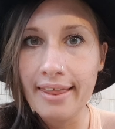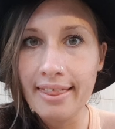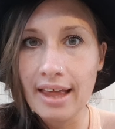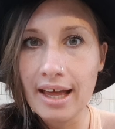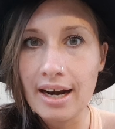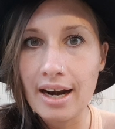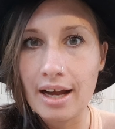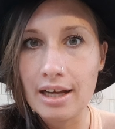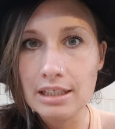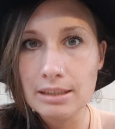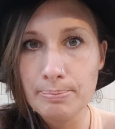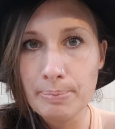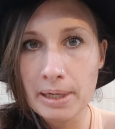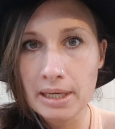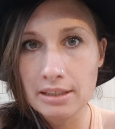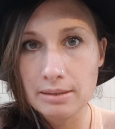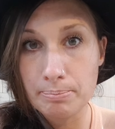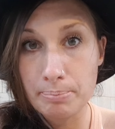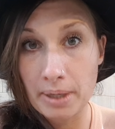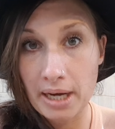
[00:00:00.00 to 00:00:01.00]
that
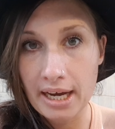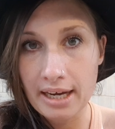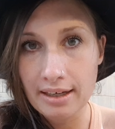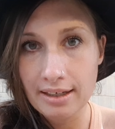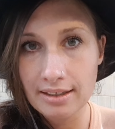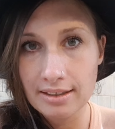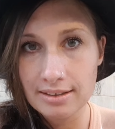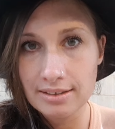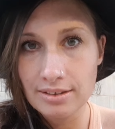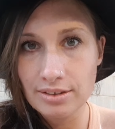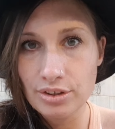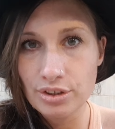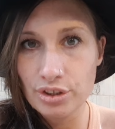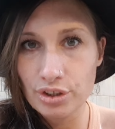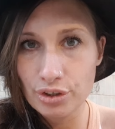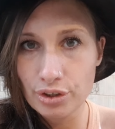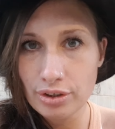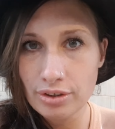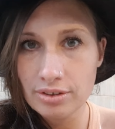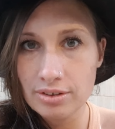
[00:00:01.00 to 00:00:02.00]
aspect back to
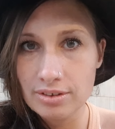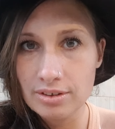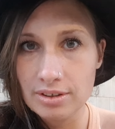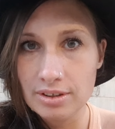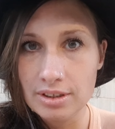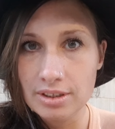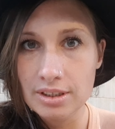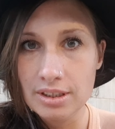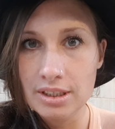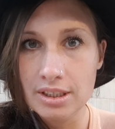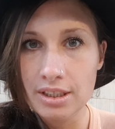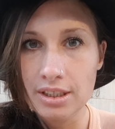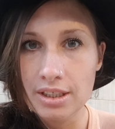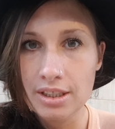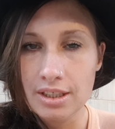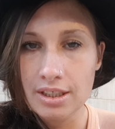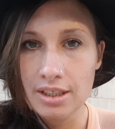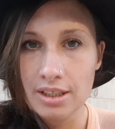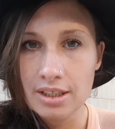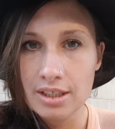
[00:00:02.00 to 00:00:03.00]
you,
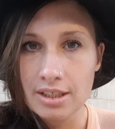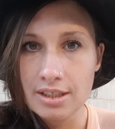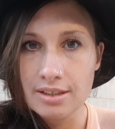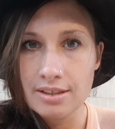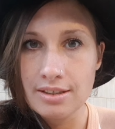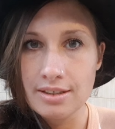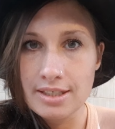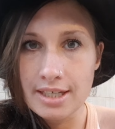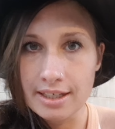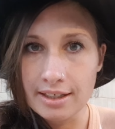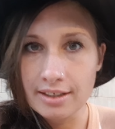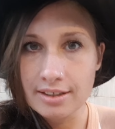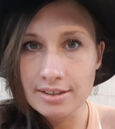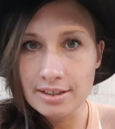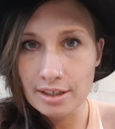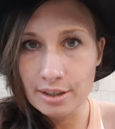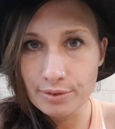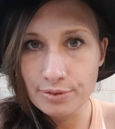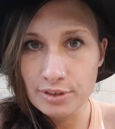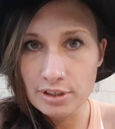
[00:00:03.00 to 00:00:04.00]
take
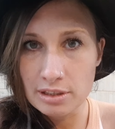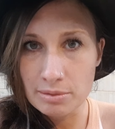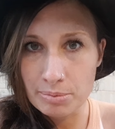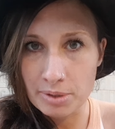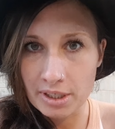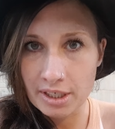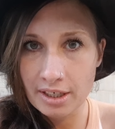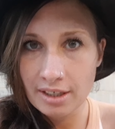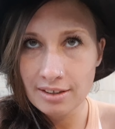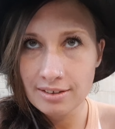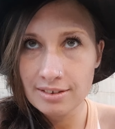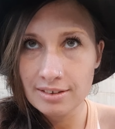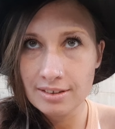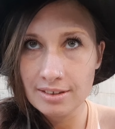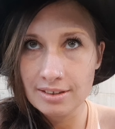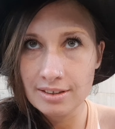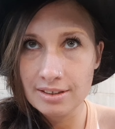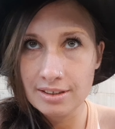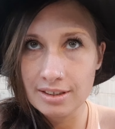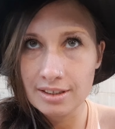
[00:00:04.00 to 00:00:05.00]
yourself to the mirror
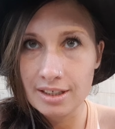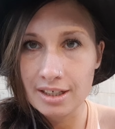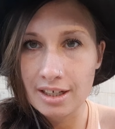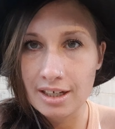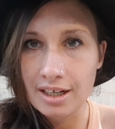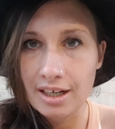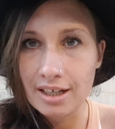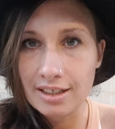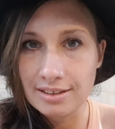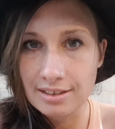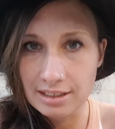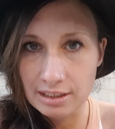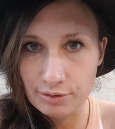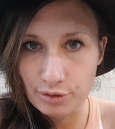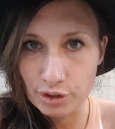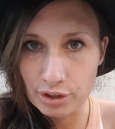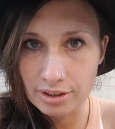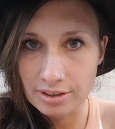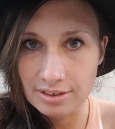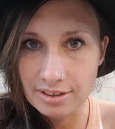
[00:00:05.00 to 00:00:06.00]
and see if
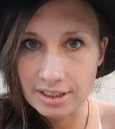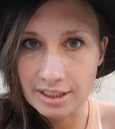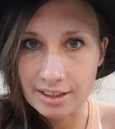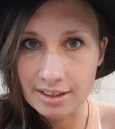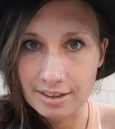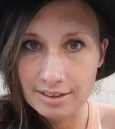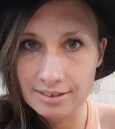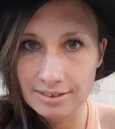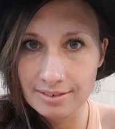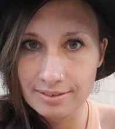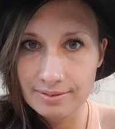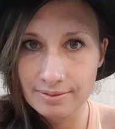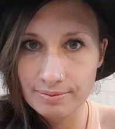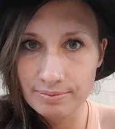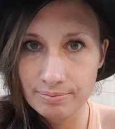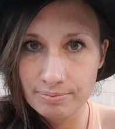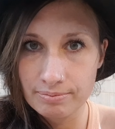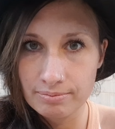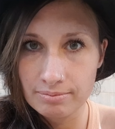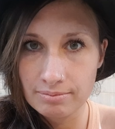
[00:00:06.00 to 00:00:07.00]
you can see her.
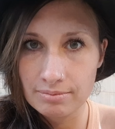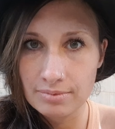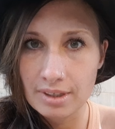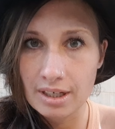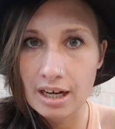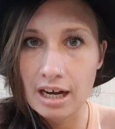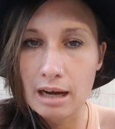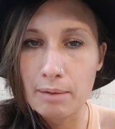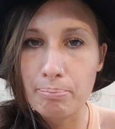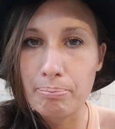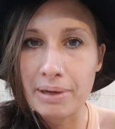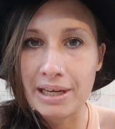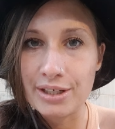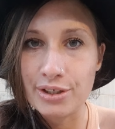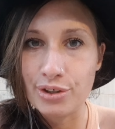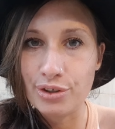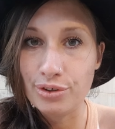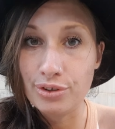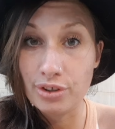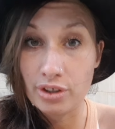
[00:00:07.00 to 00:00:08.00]
I bet
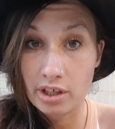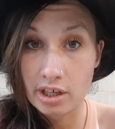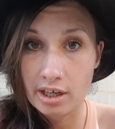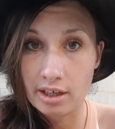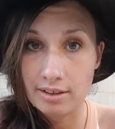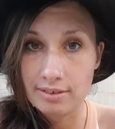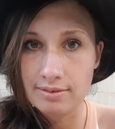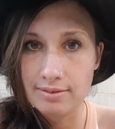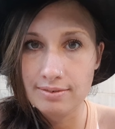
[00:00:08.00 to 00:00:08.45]
you can.